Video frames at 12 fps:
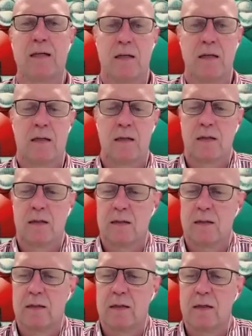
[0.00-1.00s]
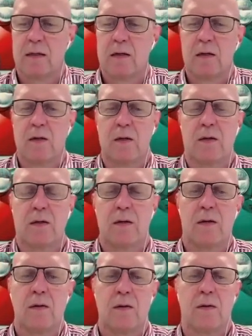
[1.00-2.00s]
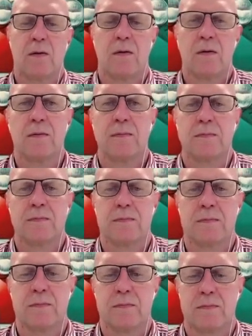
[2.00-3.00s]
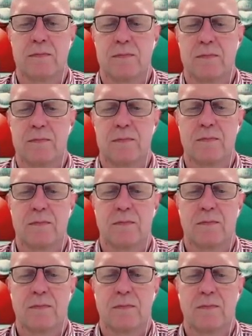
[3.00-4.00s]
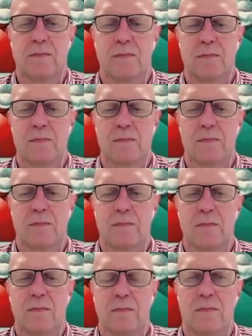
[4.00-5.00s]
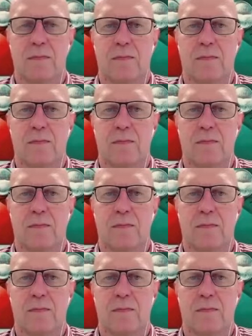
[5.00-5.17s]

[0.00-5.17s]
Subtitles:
(not speaking)